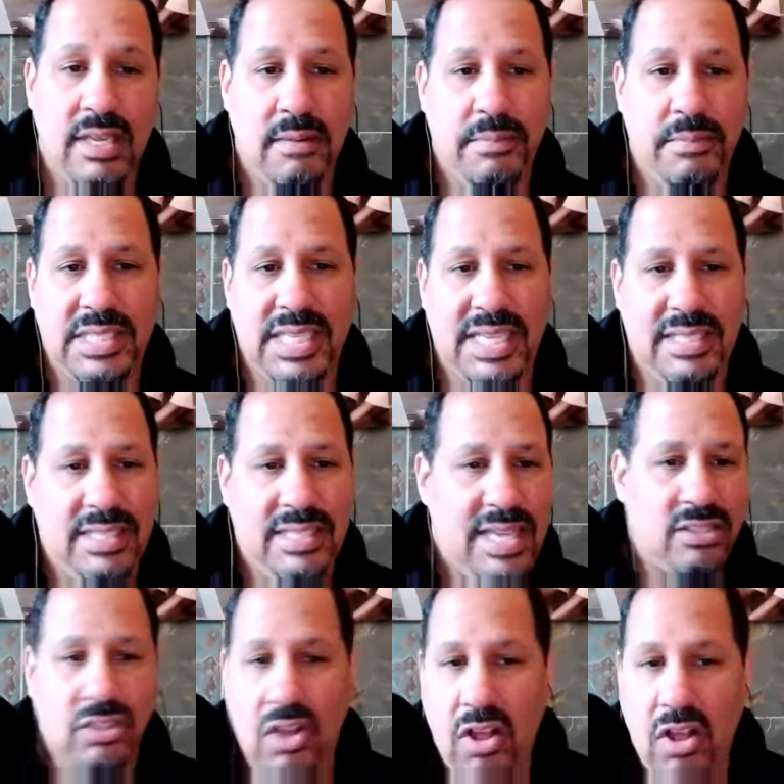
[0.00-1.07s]
But
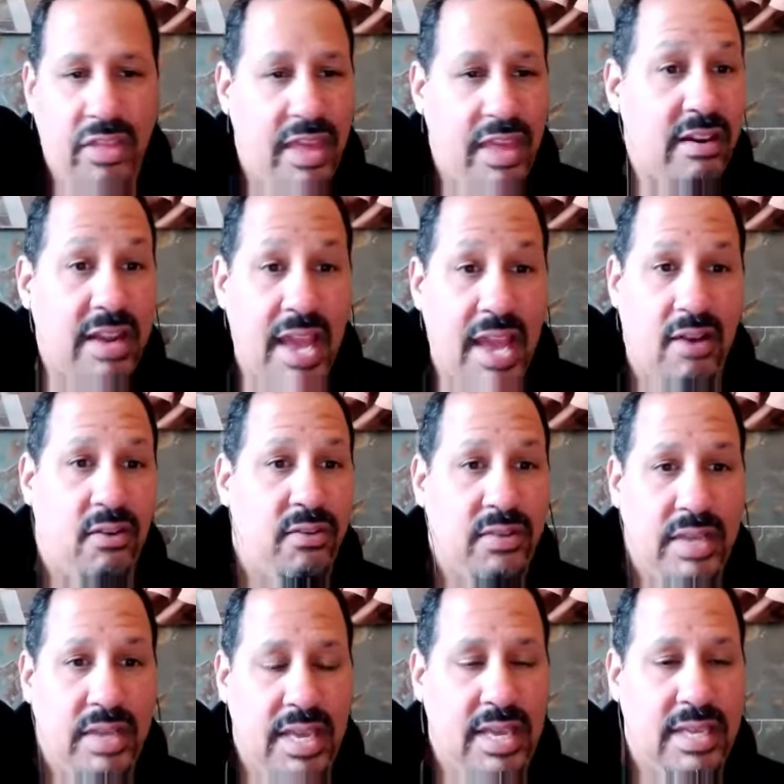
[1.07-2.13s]
that's all there now.
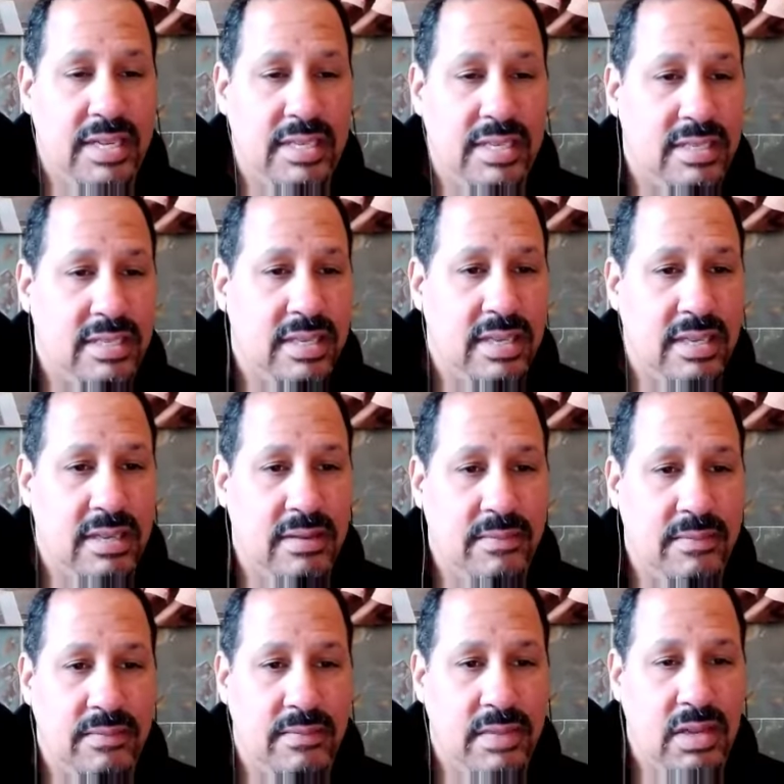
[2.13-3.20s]
And,
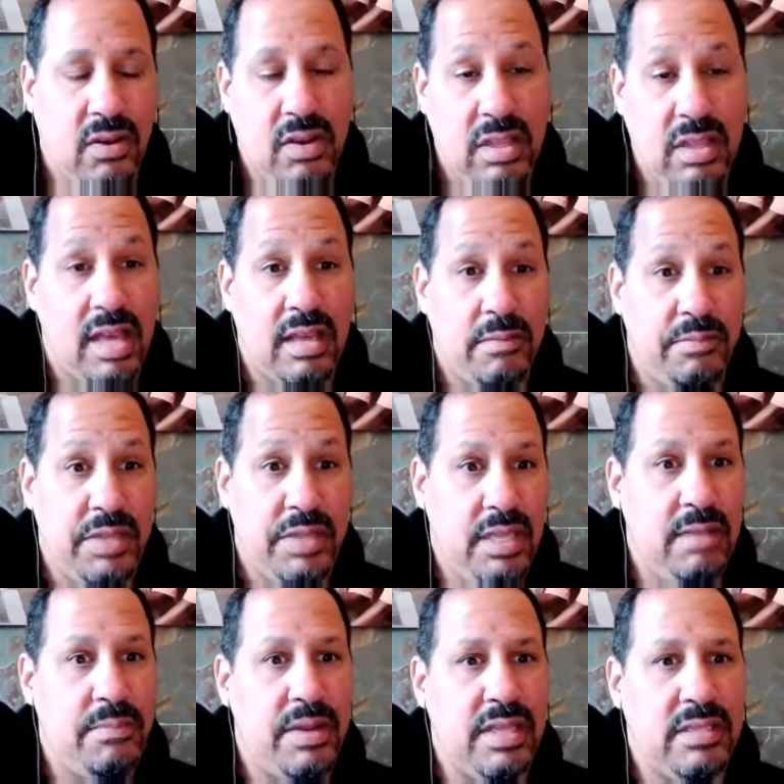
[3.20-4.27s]
not
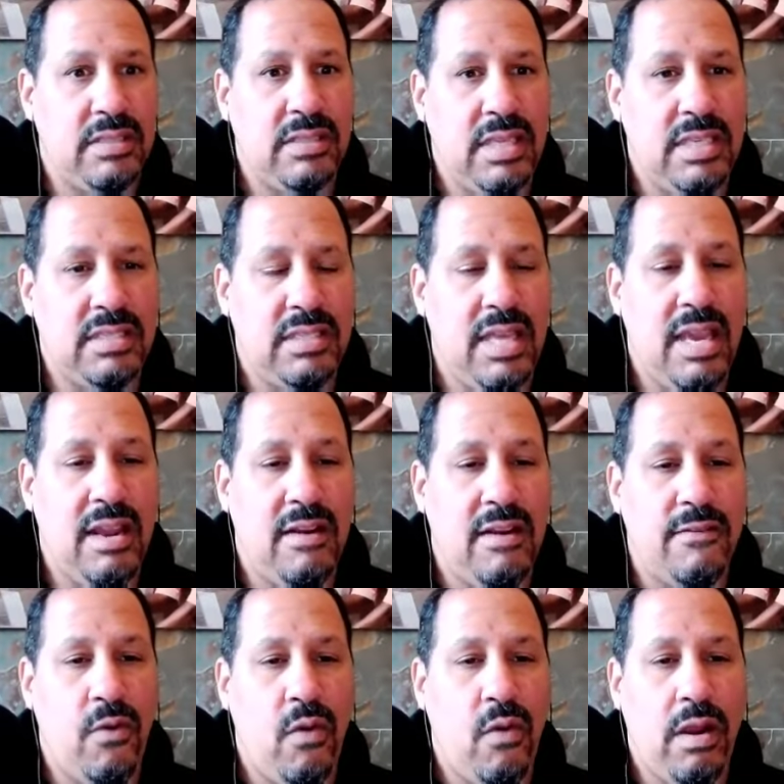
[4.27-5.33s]
completely, but it's there
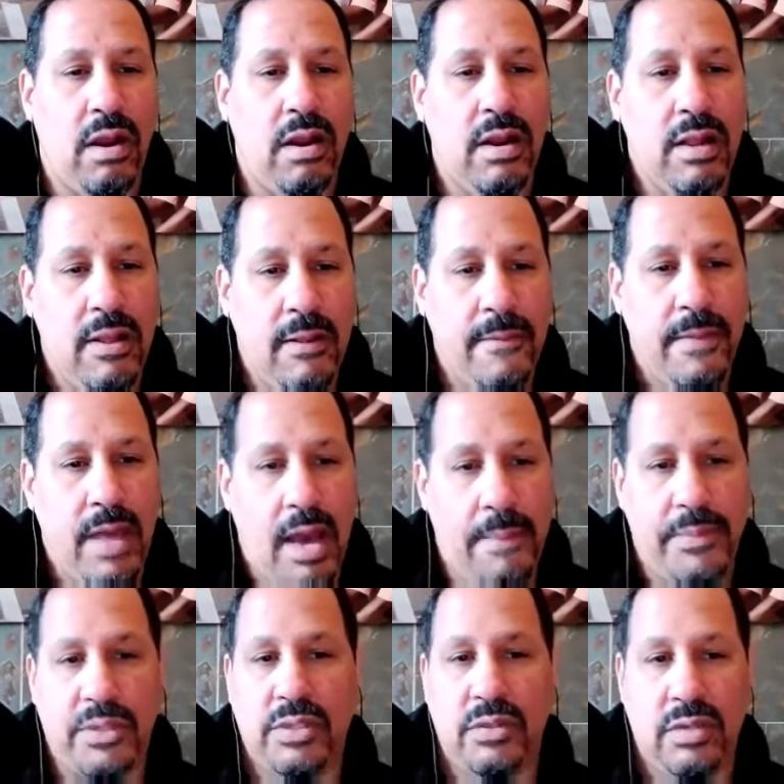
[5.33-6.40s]
for
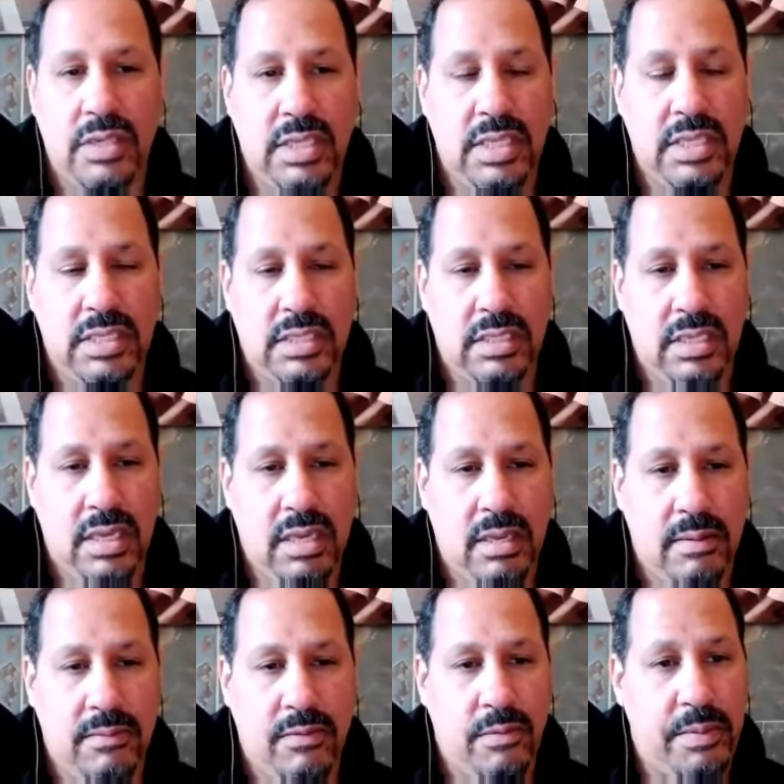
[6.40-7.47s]
opportunities,
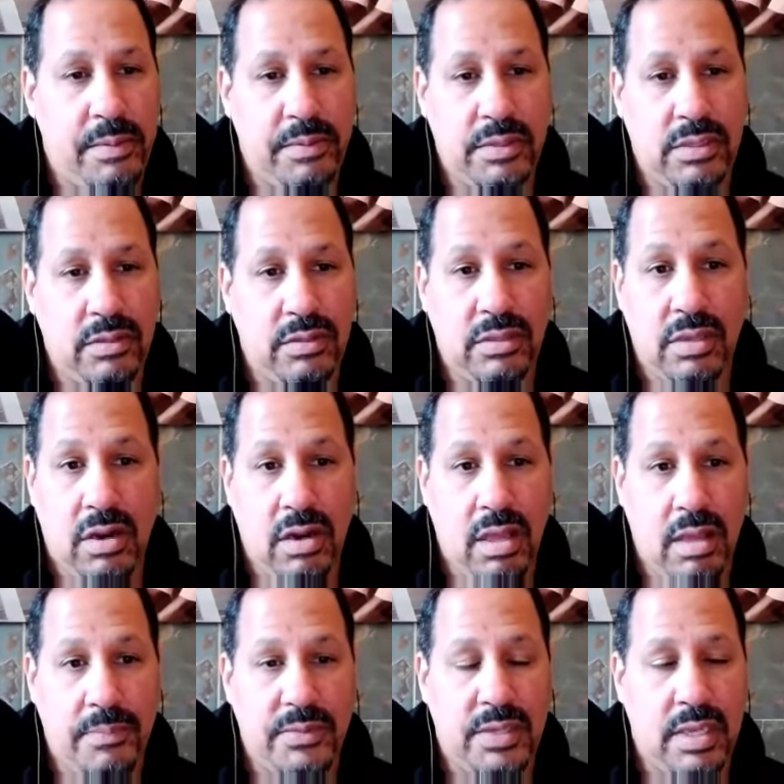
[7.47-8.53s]
for people to do
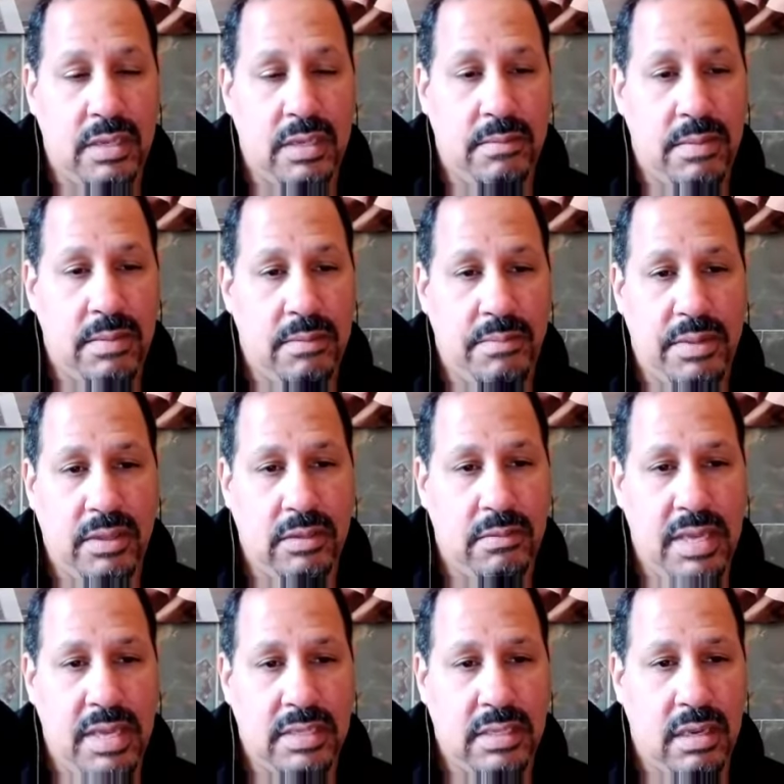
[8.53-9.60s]
startups and build
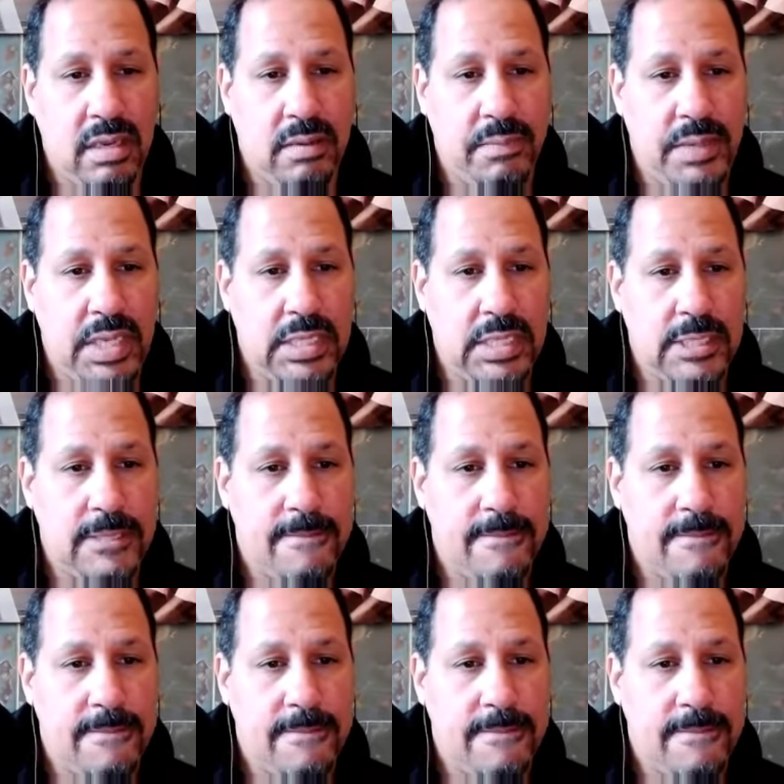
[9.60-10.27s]
amazing companies.